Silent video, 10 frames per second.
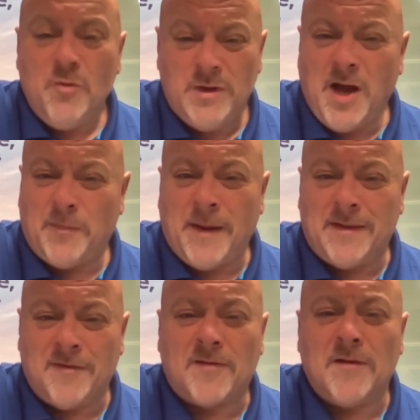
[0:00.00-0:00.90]
We talked about
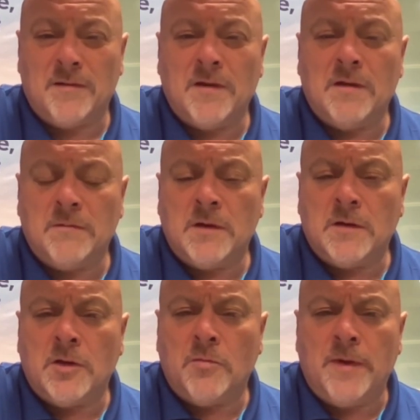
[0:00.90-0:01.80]
this a, a,
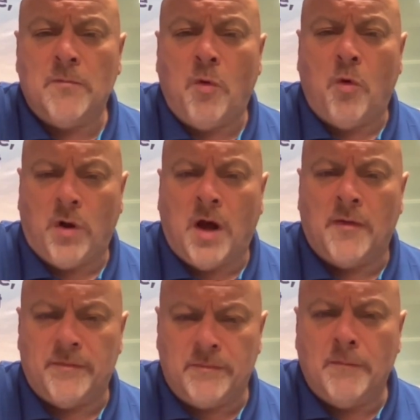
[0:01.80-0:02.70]
little bit more
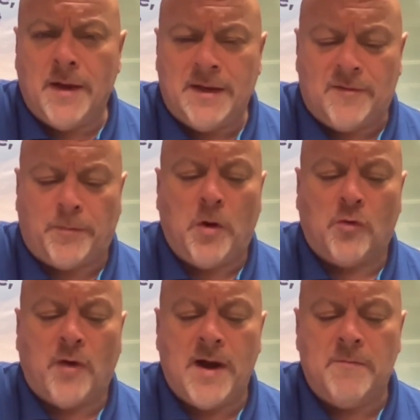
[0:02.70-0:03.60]
on Monday's
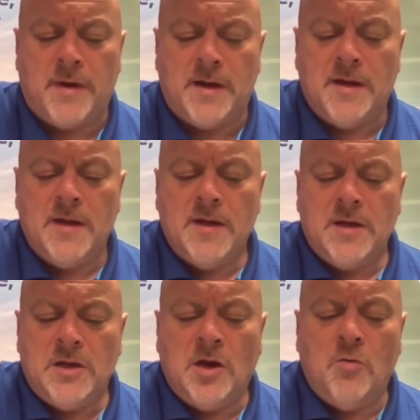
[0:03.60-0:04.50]
program, but
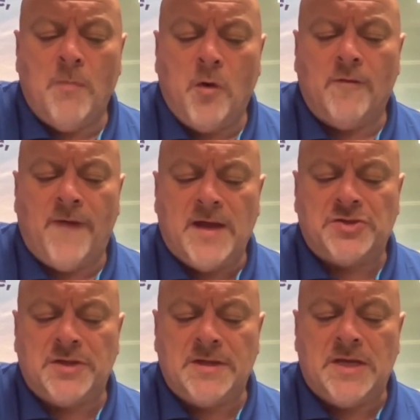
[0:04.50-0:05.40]
you know,
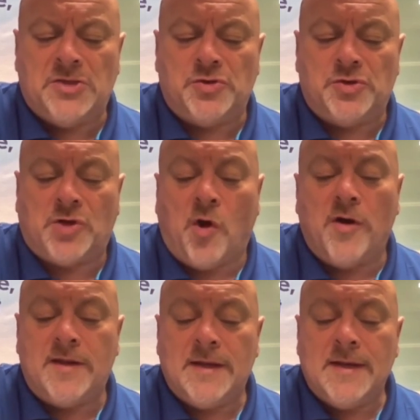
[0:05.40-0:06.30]
motivation gets you
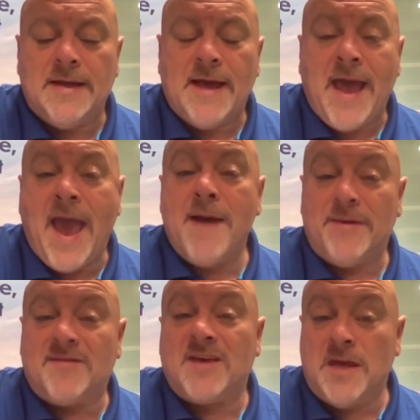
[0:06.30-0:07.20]
started,
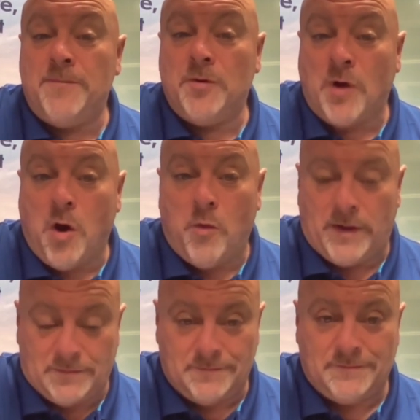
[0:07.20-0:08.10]
habits keep you going.